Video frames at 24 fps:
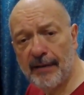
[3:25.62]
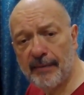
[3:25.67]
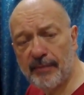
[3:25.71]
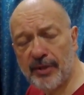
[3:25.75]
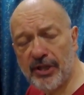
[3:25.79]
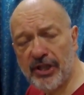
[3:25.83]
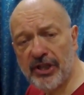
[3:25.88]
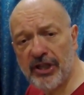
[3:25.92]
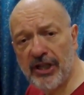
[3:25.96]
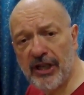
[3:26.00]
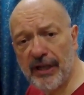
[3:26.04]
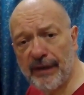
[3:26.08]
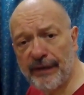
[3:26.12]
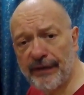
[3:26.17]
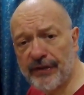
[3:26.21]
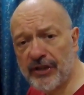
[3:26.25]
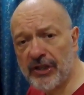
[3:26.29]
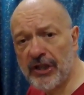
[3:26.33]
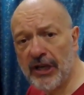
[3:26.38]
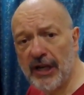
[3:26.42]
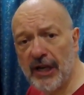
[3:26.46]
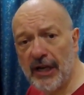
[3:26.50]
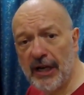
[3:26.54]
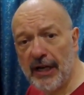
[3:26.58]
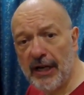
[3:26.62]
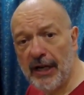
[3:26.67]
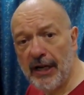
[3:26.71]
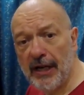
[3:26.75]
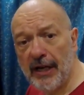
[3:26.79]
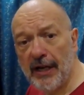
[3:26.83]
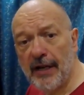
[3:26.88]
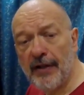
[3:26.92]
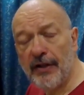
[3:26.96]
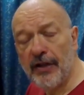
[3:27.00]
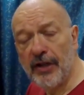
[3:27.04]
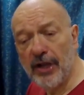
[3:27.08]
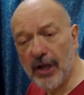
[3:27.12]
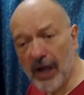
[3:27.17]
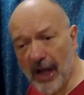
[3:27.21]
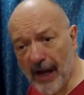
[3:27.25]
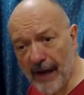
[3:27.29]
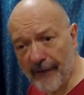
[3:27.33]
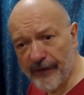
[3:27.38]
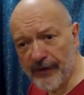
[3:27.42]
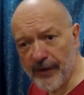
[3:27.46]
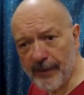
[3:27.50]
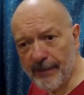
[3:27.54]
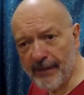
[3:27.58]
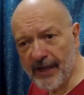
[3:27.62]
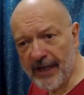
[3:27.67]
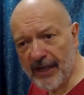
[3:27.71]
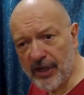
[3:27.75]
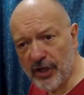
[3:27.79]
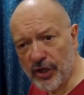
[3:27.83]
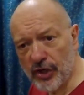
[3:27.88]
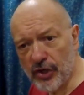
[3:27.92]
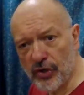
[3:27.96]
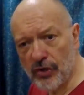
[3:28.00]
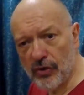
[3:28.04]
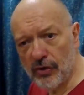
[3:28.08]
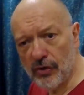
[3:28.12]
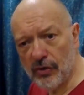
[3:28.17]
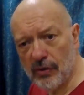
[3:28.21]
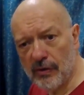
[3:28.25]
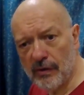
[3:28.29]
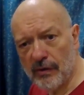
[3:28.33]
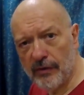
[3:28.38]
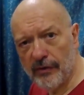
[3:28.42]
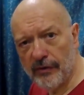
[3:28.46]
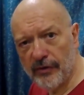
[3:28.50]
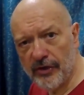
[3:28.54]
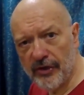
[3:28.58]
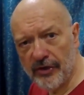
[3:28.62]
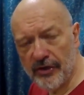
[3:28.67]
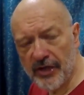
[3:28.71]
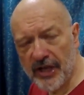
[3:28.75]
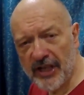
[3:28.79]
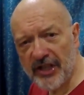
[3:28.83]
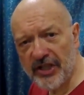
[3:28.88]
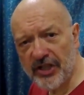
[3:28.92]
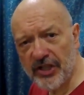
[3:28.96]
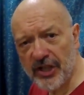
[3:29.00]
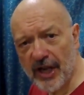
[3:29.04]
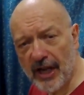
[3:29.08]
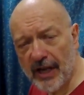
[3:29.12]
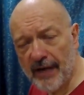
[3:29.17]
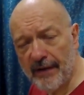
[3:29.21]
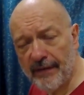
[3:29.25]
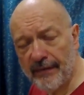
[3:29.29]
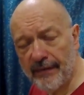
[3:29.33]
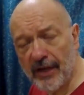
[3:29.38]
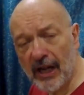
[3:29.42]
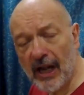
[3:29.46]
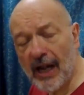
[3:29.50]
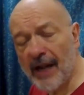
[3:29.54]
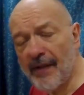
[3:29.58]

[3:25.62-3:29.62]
Sniffles, you have to make sure that they're safe,